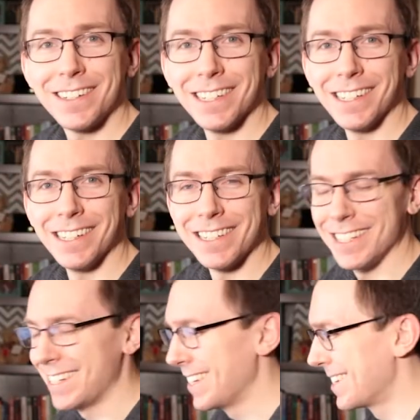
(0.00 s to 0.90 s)
to the
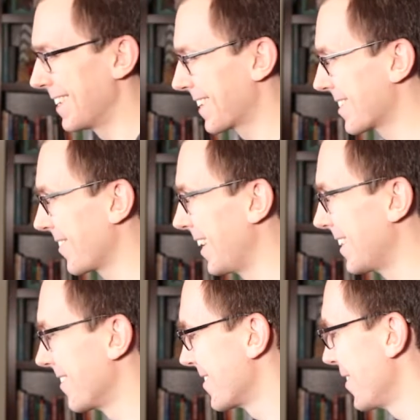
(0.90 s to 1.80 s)
statistics,
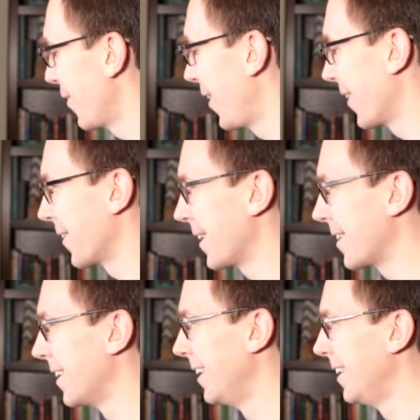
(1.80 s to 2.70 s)
right? There's no
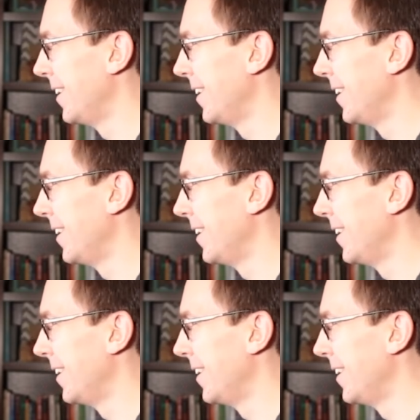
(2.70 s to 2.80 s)
hard,